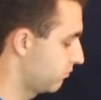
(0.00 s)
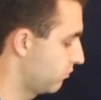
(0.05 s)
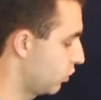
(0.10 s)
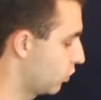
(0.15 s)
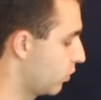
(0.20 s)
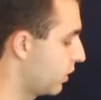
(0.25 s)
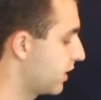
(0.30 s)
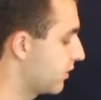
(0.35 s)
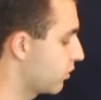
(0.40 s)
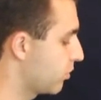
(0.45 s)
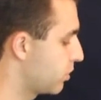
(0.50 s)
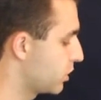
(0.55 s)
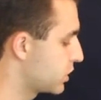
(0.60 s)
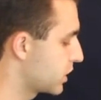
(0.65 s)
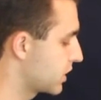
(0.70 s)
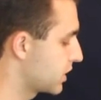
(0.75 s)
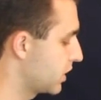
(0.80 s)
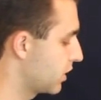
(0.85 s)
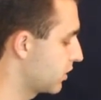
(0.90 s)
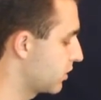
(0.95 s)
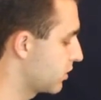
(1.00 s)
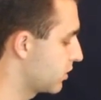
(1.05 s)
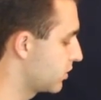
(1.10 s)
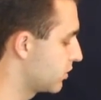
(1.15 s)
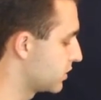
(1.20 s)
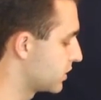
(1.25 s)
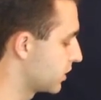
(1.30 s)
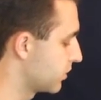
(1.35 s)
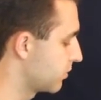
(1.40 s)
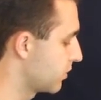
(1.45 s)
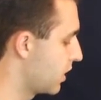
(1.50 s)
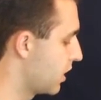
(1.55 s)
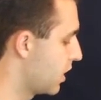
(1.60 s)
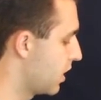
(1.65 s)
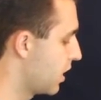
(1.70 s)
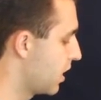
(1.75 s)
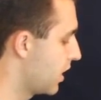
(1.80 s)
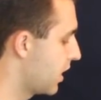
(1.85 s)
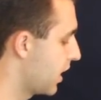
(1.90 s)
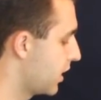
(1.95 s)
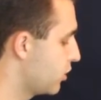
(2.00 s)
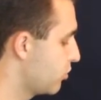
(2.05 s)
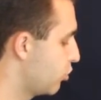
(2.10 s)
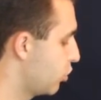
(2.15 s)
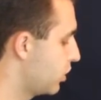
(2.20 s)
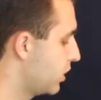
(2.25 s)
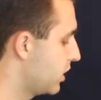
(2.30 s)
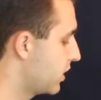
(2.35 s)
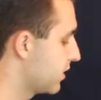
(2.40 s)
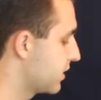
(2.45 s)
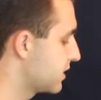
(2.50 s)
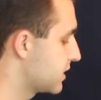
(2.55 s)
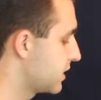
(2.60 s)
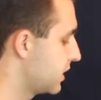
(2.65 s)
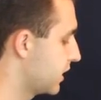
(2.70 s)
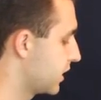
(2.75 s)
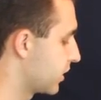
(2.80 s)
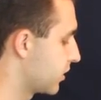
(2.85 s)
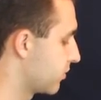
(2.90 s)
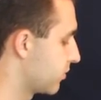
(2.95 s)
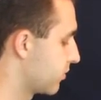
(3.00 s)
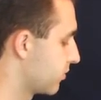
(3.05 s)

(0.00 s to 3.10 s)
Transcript: or whatever projectile you're using, and you put it in the sling.